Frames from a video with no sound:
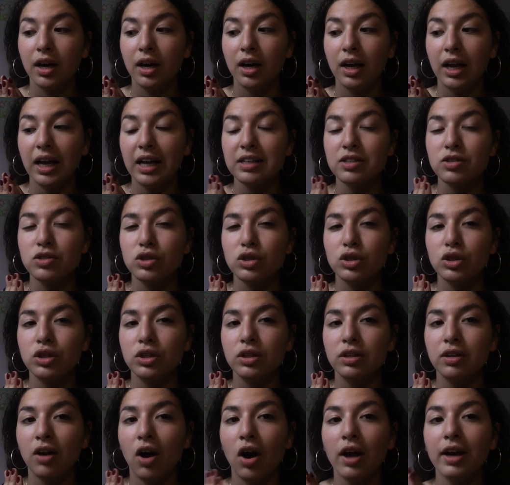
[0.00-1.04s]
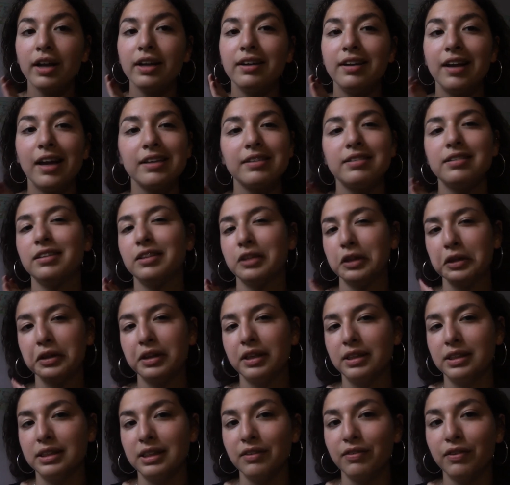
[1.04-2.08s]
It's not necessarily a
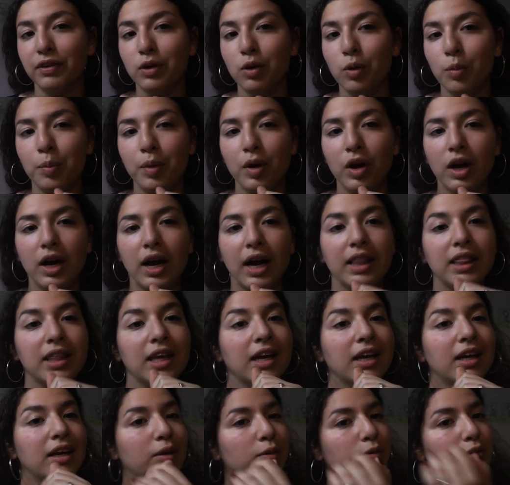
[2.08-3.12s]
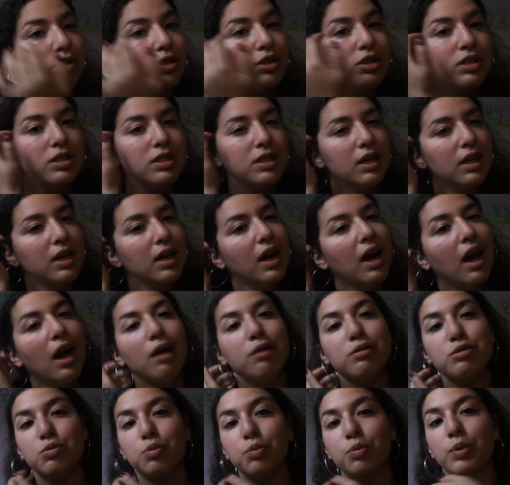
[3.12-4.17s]
difficult book. I think it was just, I
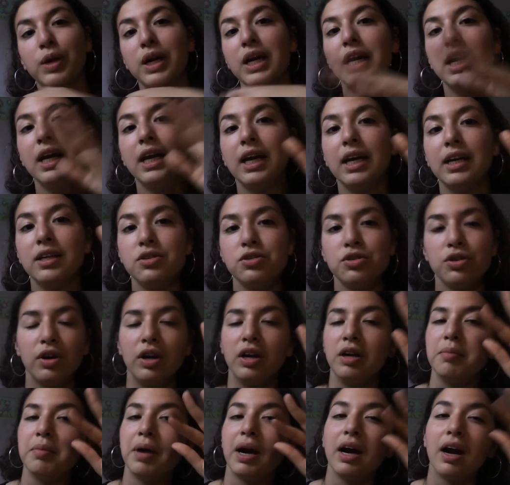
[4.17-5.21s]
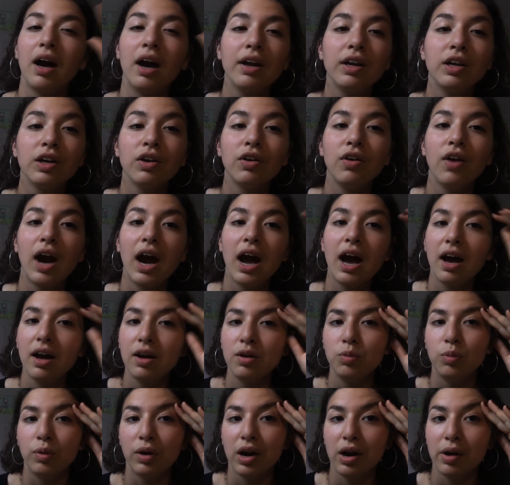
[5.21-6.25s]
was reading it during my
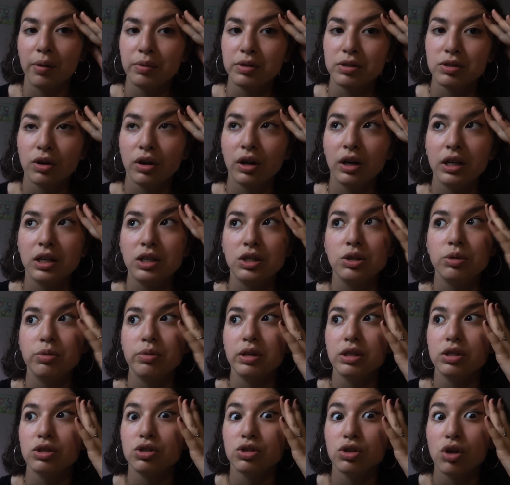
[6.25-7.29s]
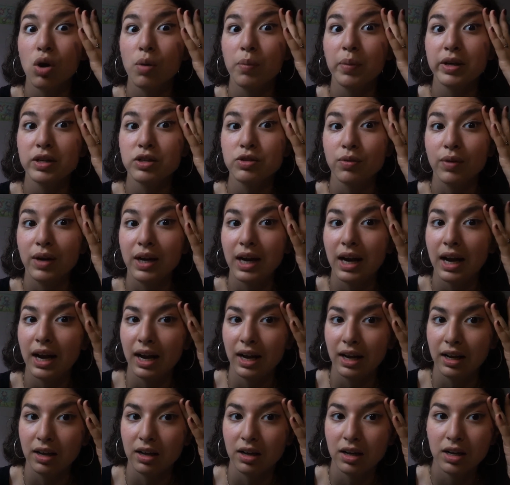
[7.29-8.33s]
undergrad where I was already doing so much
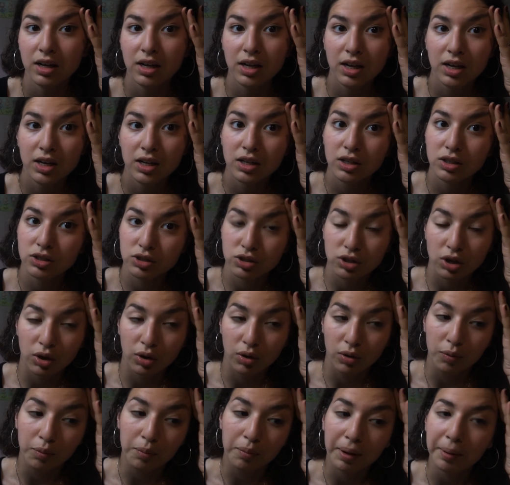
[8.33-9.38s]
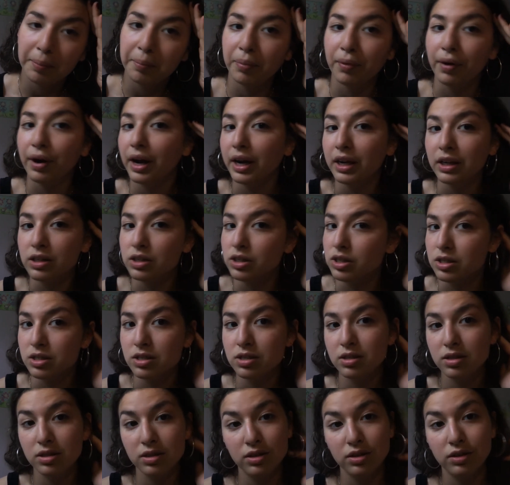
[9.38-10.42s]
reading, so my brain just
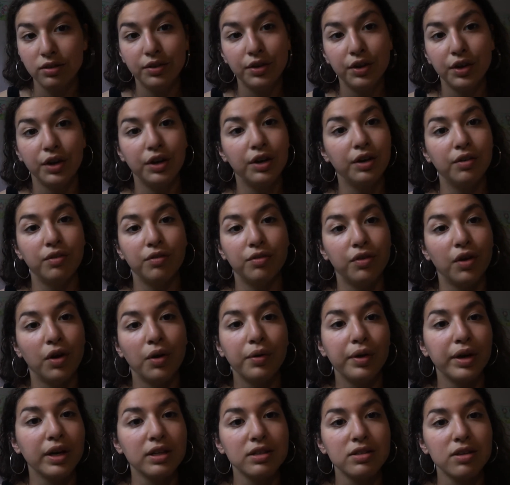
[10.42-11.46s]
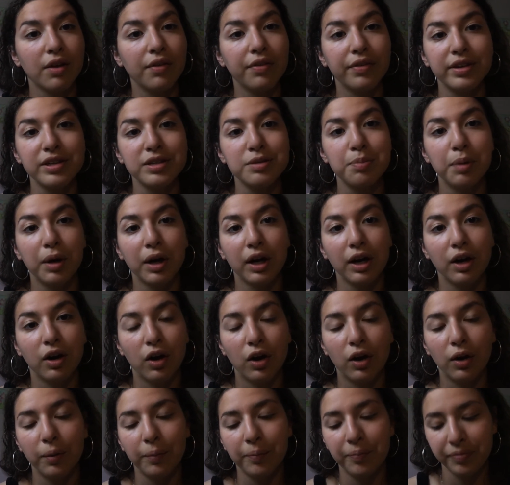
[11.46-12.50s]
couldn't focus on this book at
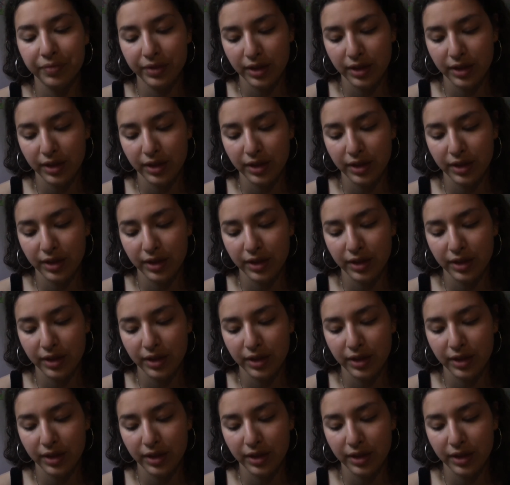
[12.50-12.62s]
all.